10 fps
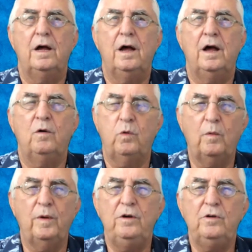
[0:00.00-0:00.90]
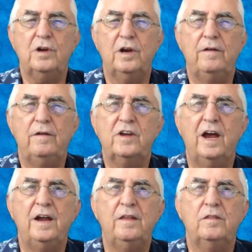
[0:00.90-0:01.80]
where we used to live,
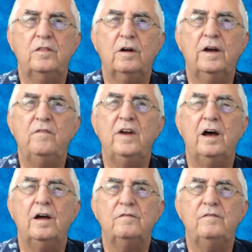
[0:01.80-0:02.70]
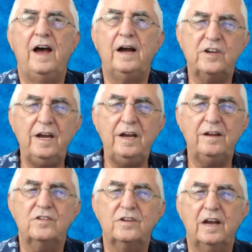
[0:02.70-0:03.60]
saying that they're giving out
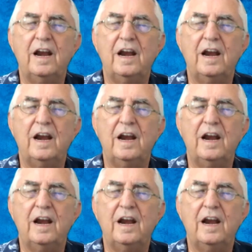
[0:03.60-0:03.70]
vaccines.